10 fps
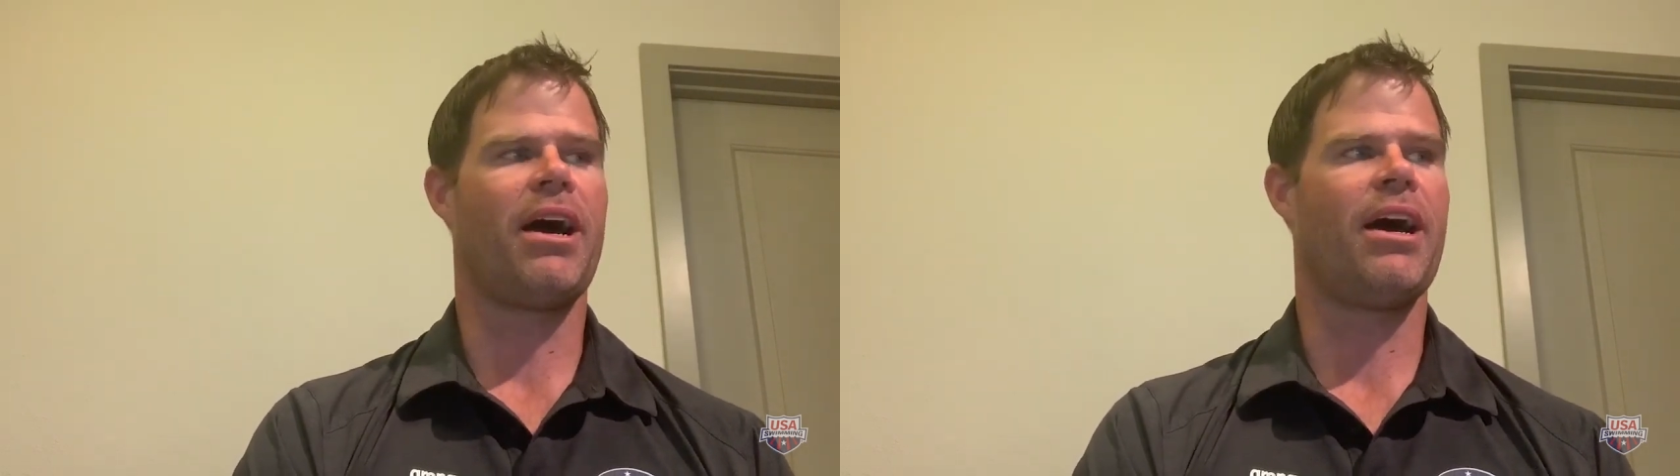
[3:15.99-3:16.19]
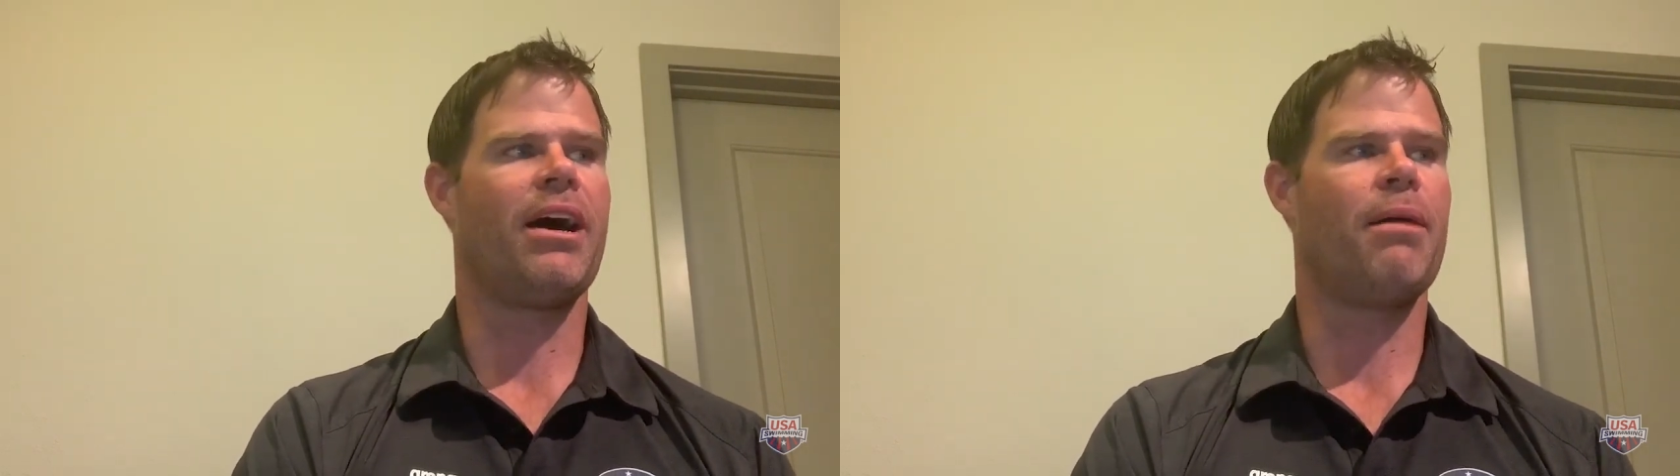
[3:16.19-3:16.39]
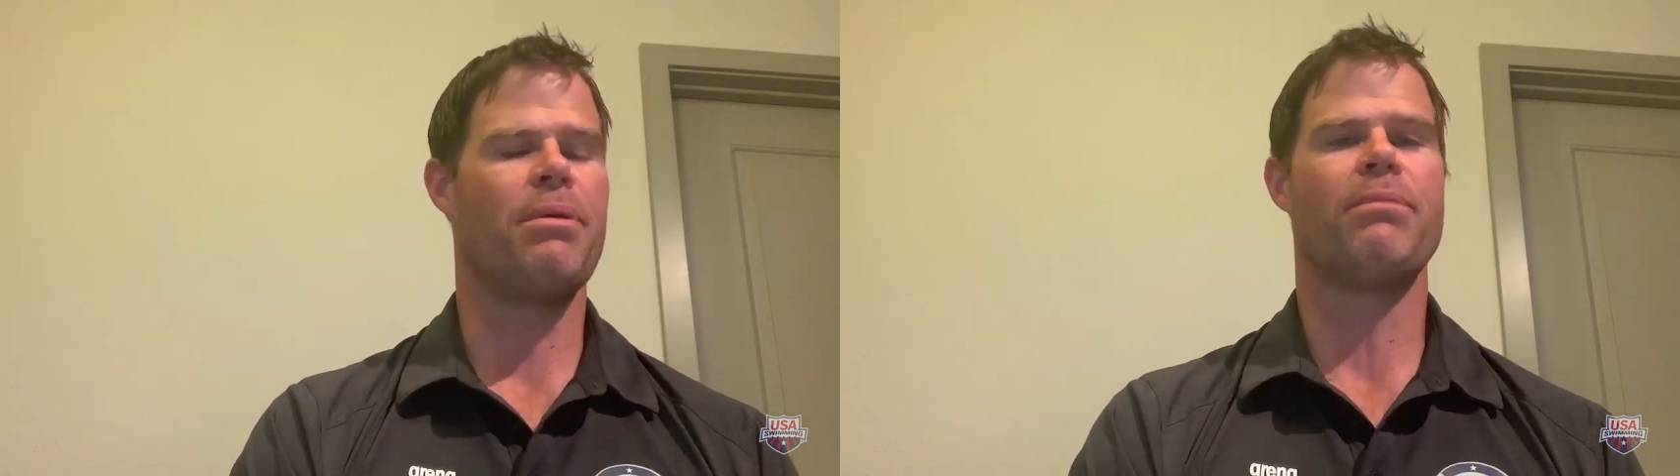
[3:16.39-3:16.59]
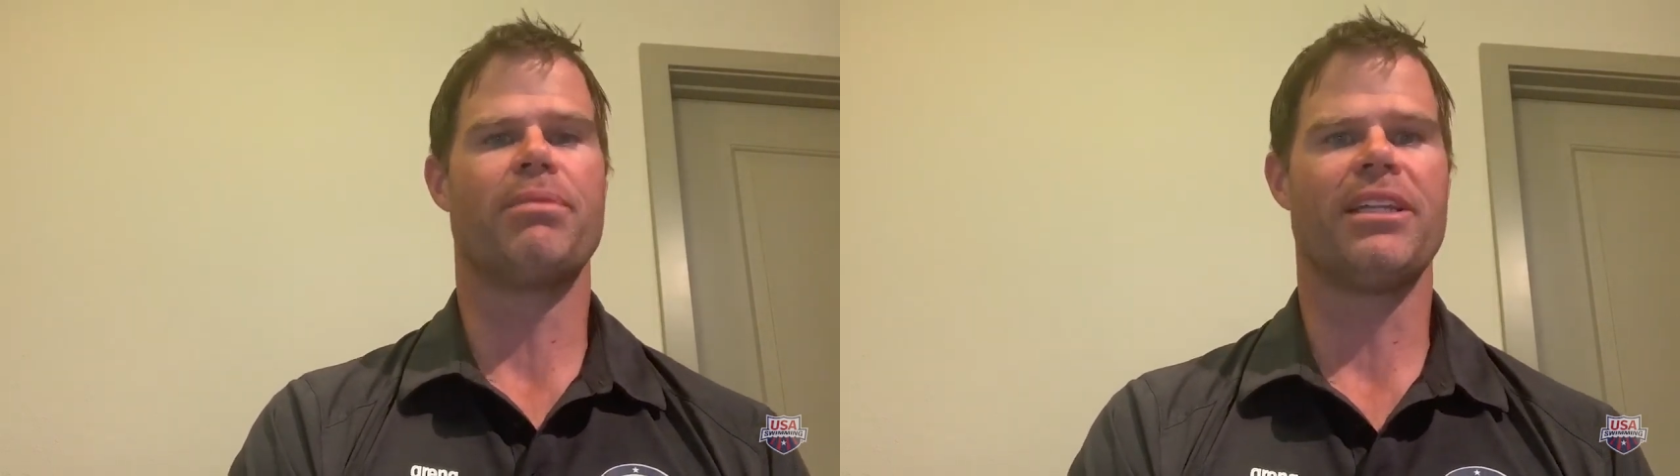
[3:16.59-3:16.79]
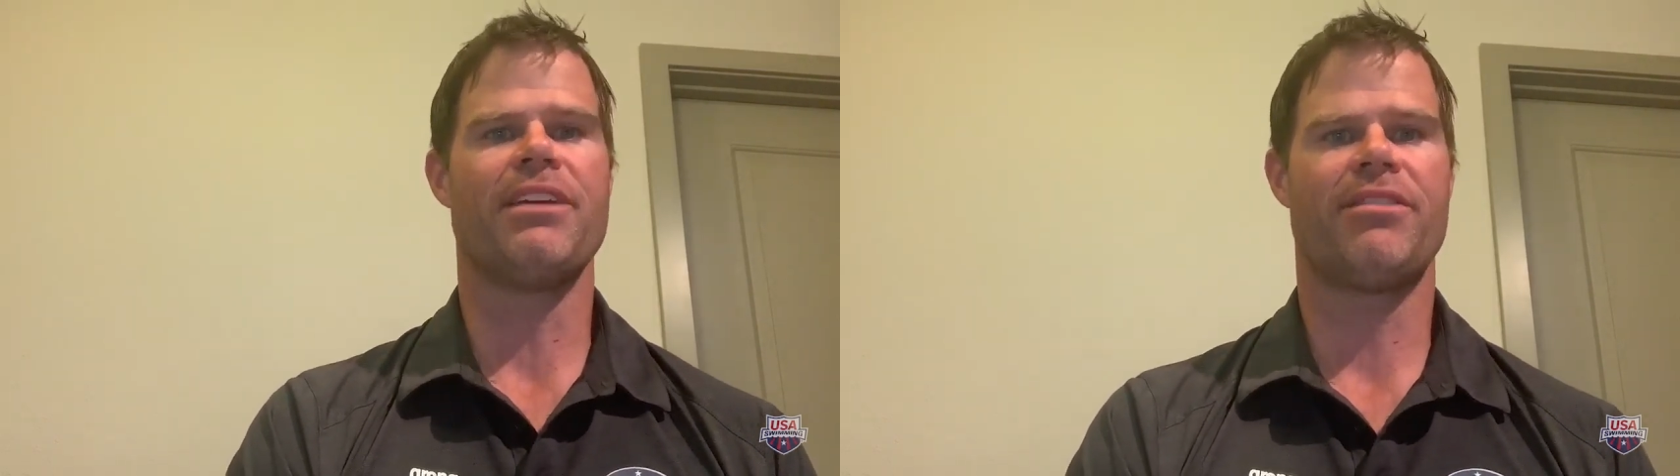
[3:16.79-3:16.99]
uh, a
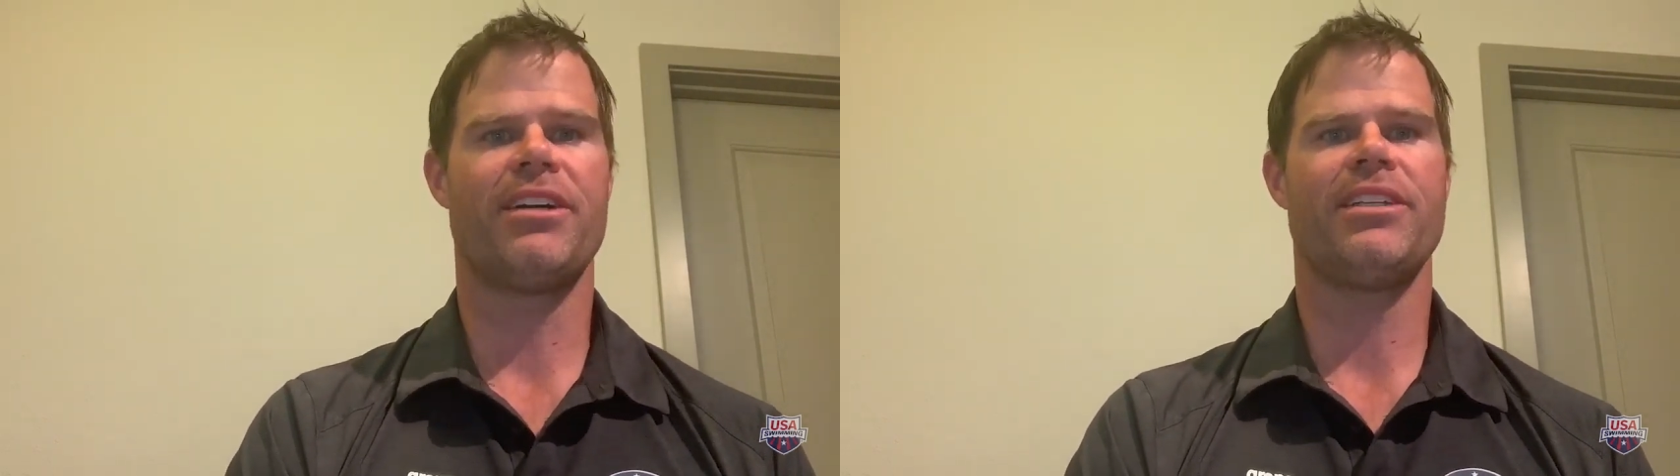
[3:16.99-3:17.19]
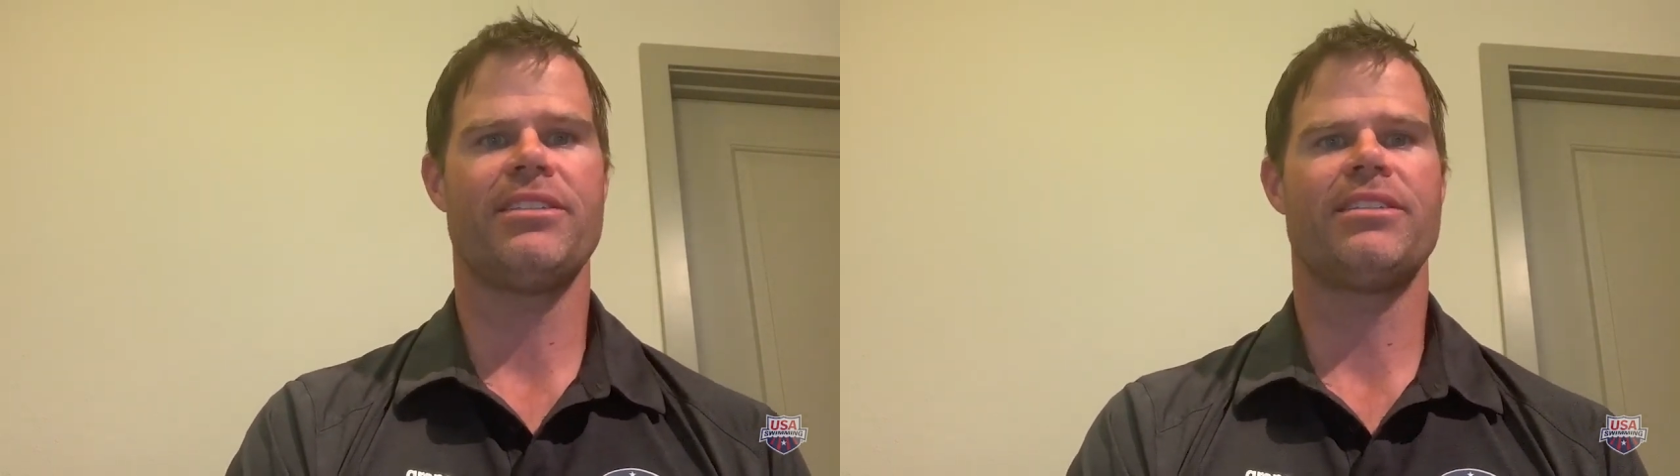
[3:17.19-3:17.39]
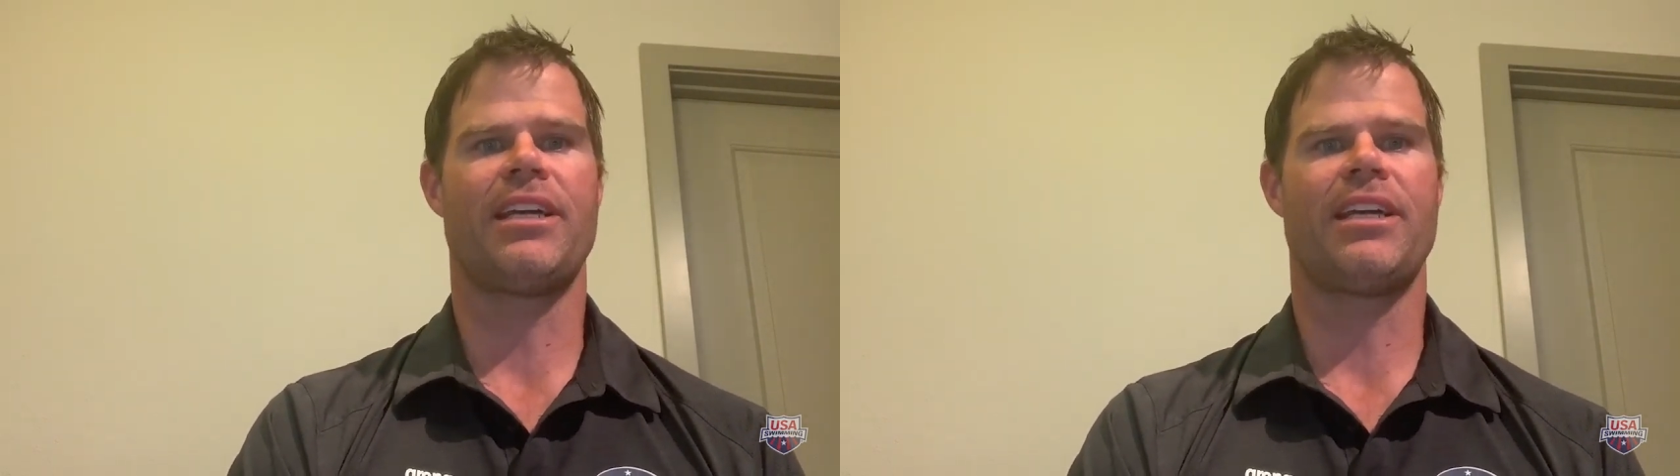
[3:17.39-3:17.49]
big believer in.